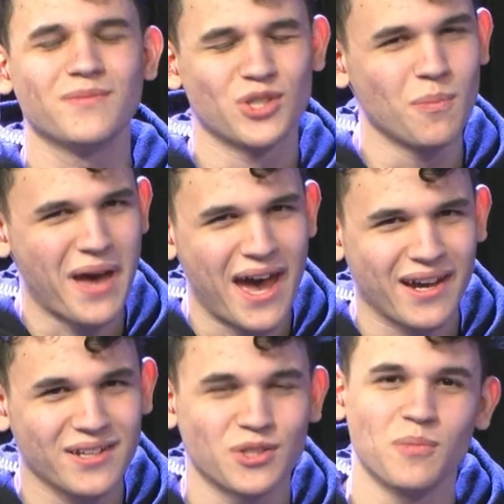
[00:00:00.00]
to
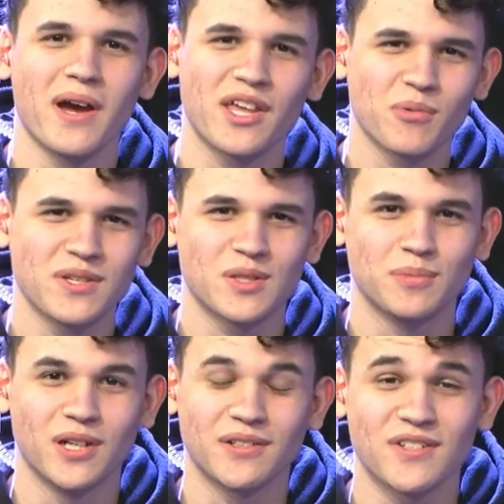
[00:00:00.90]
back to Pathways to
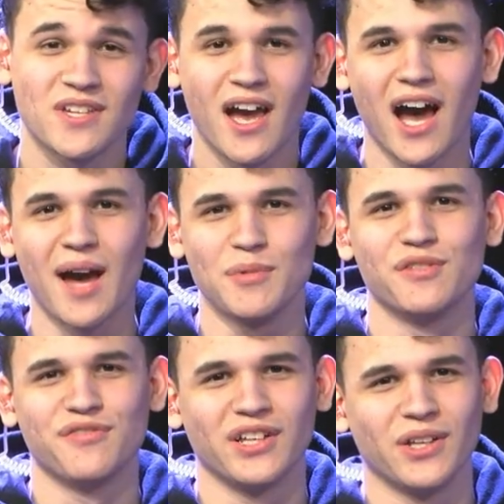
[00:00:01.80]
Progress. I'm your
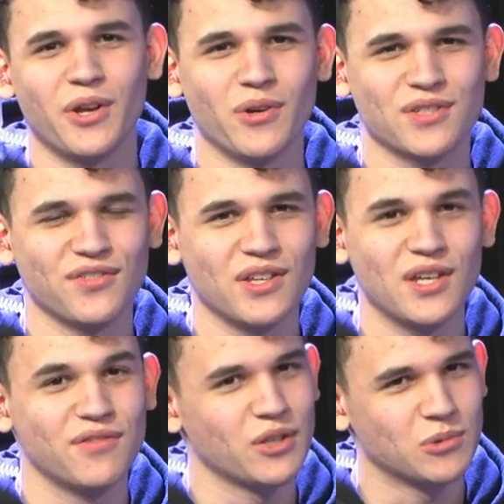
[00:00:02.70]
fill-in host for the
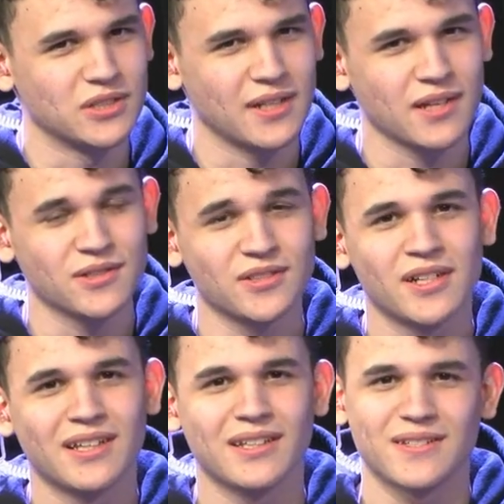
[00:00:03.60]
evening, Rowan Edgar.
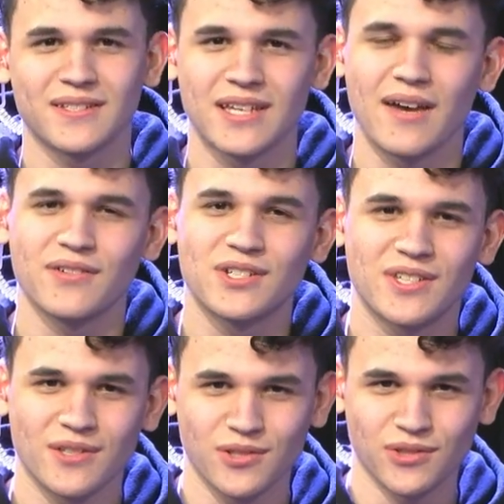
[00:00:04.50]
Lisa Savage
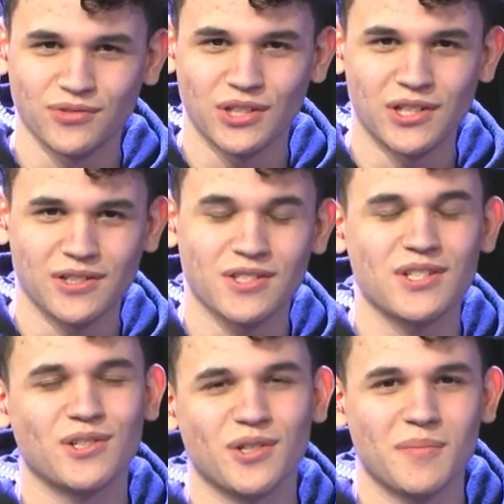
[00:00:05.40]
sends her regards.
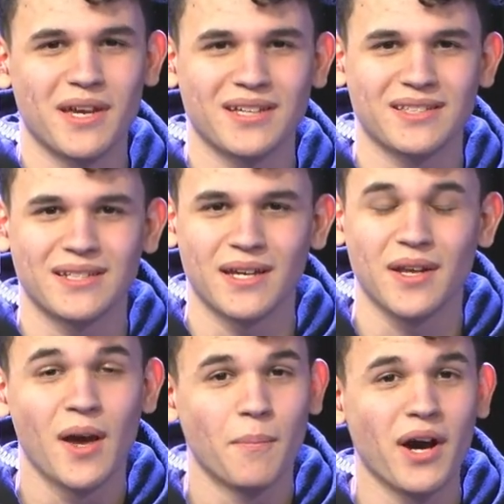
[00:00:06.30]
She couldn't make it tonight.
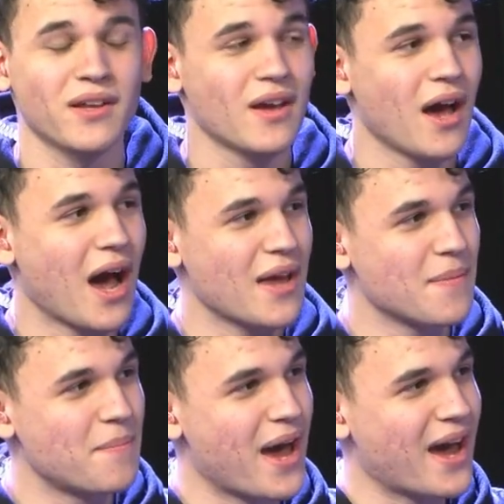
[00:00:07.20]
But I
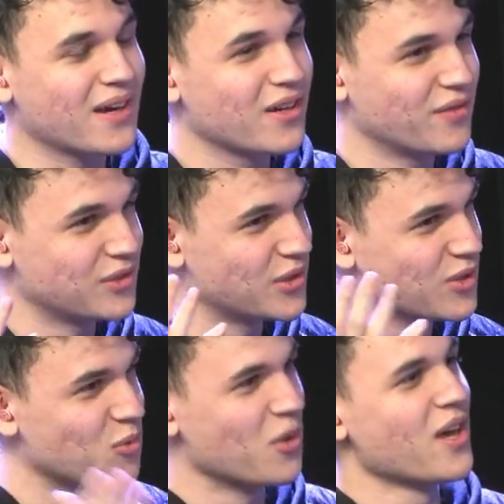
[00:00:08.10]
am back, of
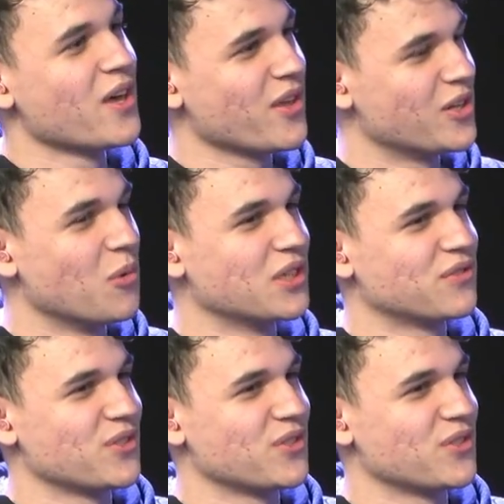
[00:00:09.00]
course, with our wonderful